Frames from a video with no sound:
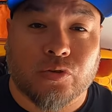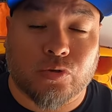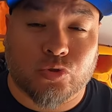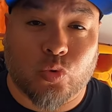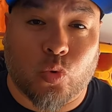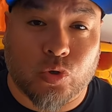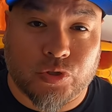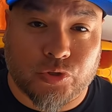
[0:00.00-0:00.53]

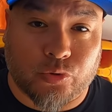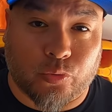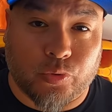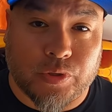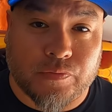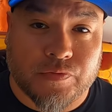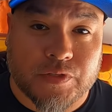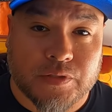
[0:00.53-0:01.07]
those oyster
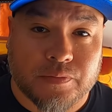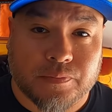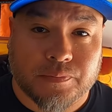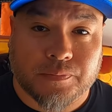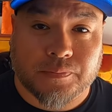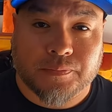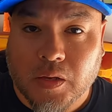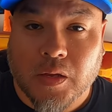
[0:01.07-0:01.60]
reefs.
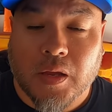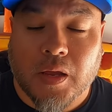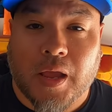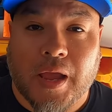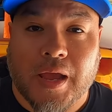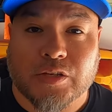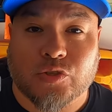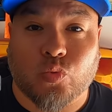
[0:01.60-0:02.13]

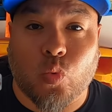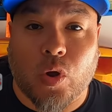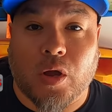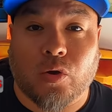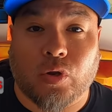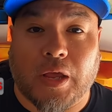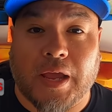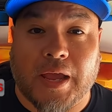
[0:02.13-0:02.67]
As
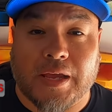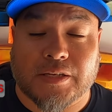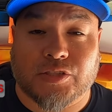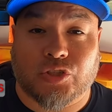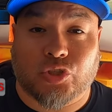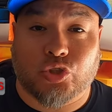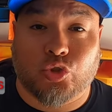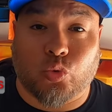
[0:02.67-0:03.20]
well
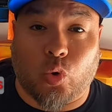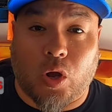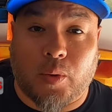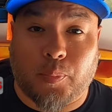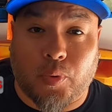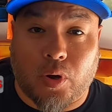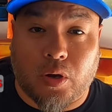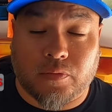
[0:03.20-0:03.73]
as
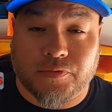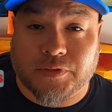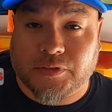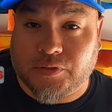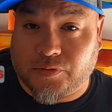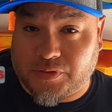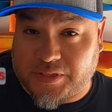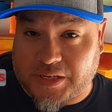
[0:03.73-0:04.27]
drop-offs,